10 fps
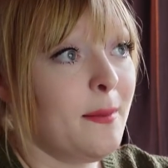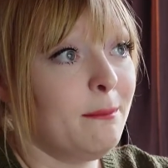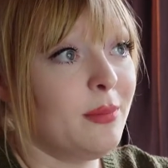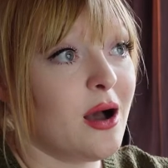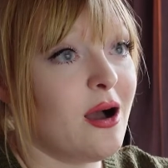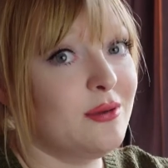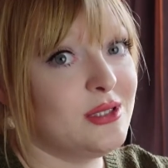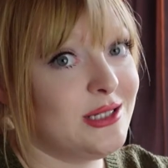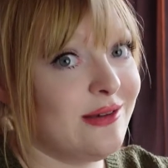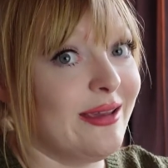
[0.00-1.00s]
But I was
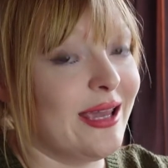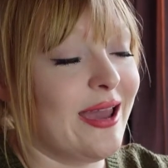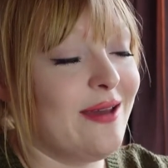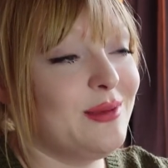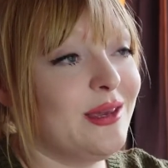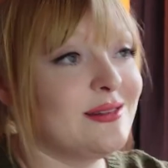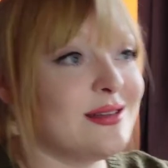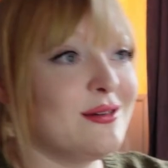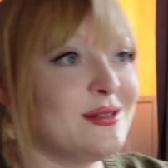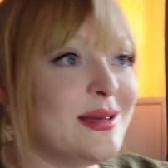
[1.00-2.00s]
doing it because
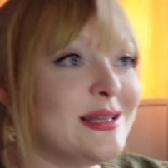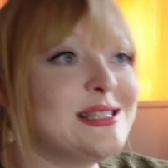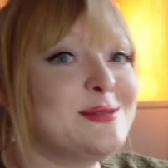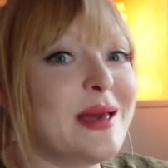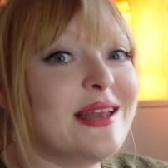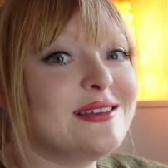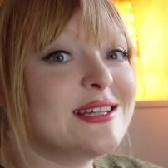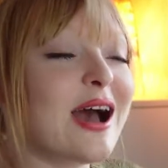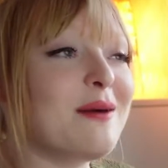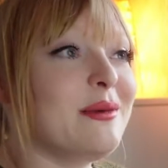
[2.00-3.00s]
I was a bit spend
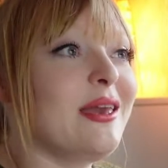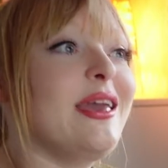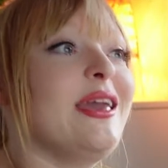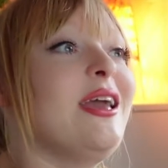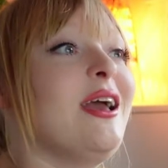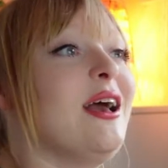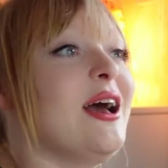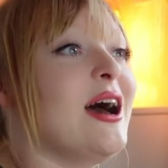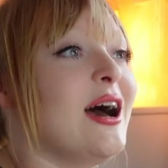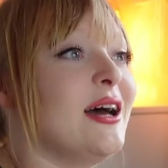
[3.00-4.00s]
happy,
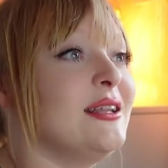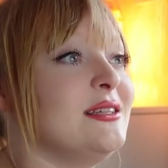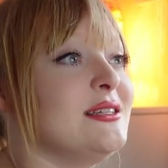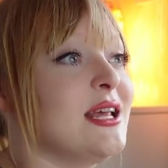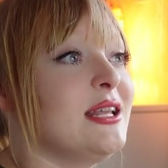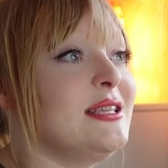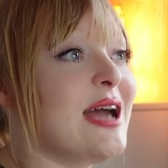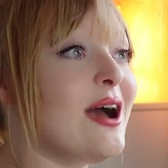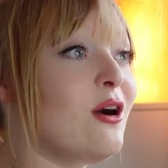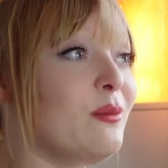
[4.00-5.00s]
and
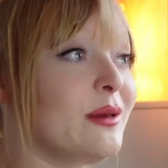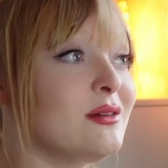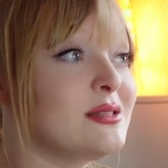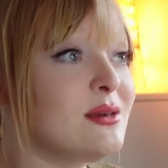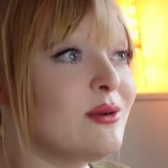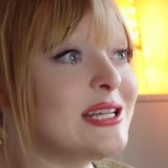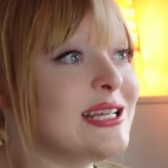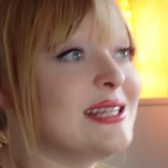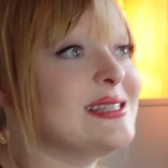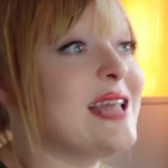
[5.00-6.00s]
now because the wedding
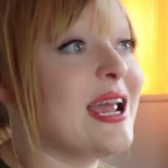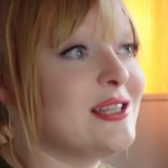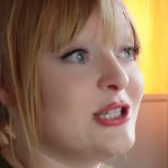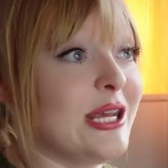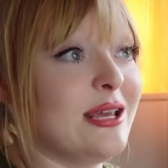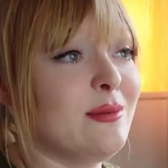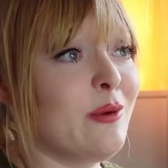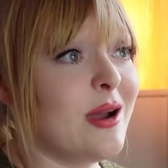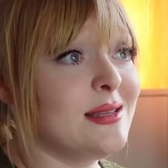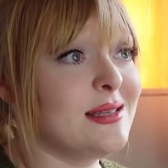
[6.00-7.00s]
is next year, the
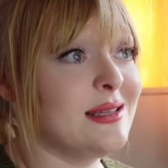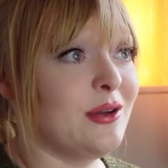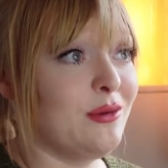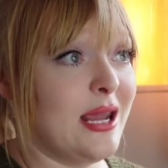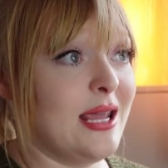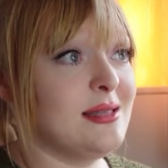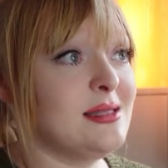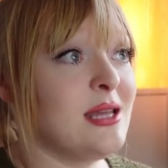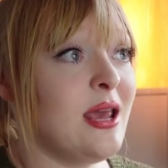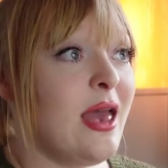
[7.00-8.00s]
price has
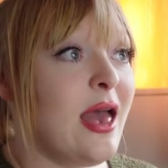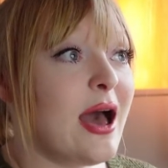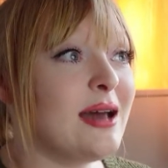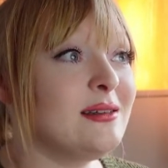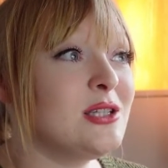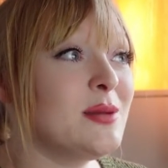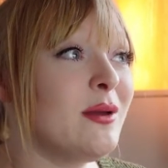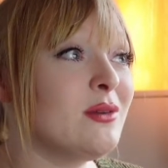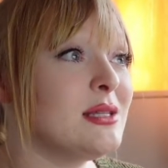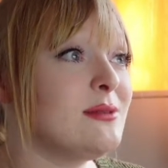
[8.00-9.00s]
increased, and to be
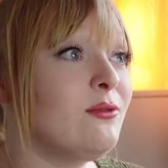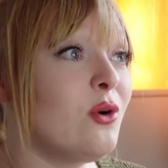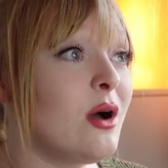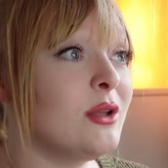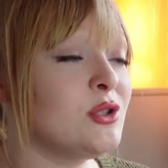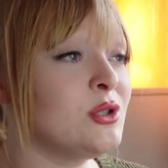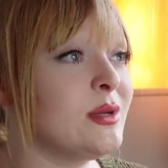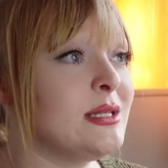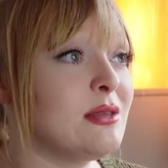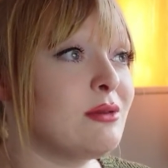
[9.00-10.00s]
honest,
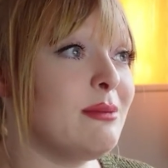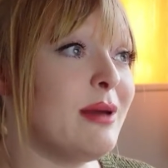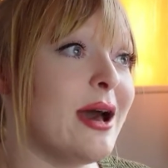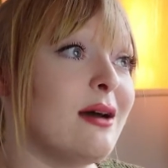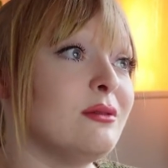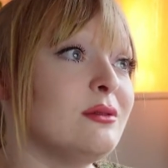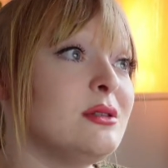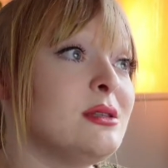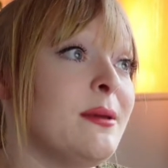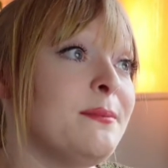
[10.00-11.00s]

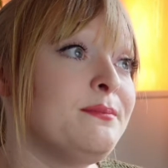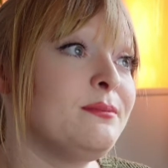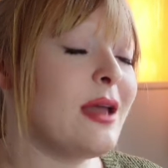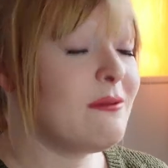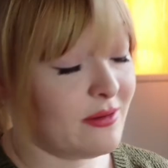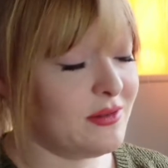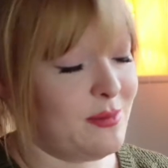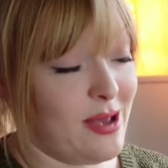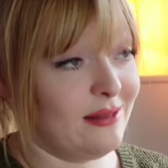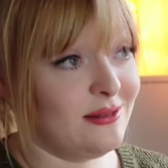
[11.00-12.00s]
£423 and
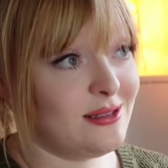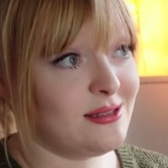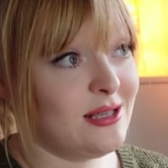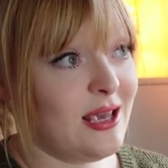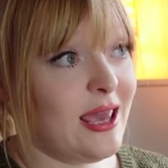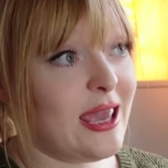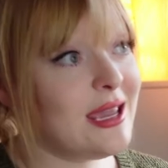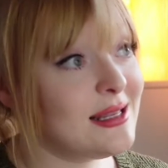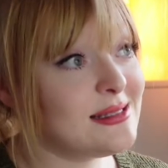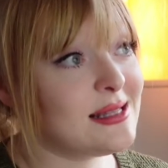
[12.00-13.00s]
50p
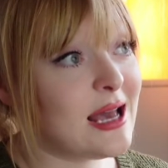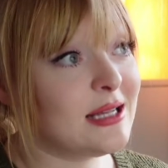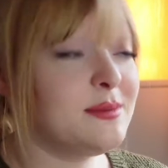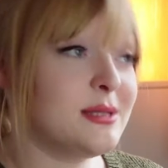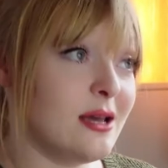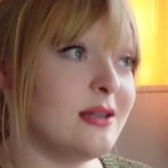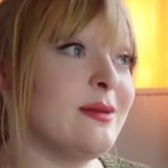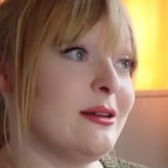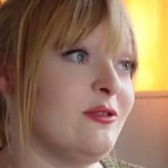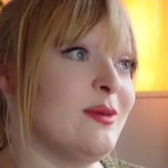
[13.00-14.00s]
is an absurd
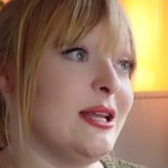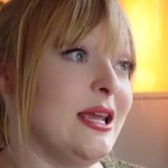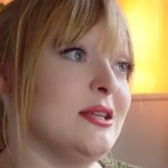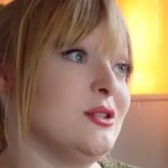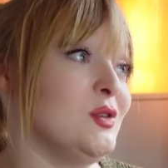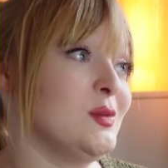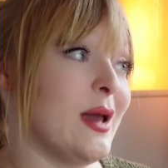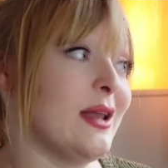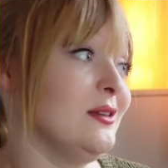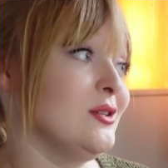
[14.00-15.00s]
amount of money to
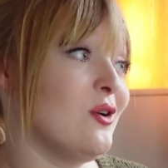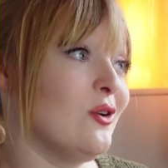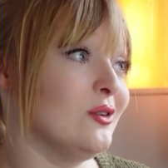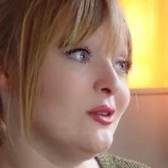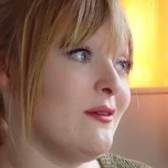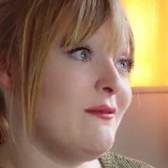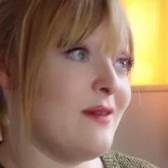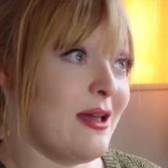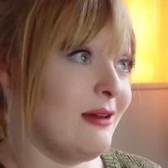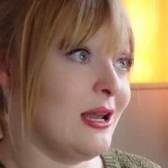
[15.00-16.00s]
spend on fairy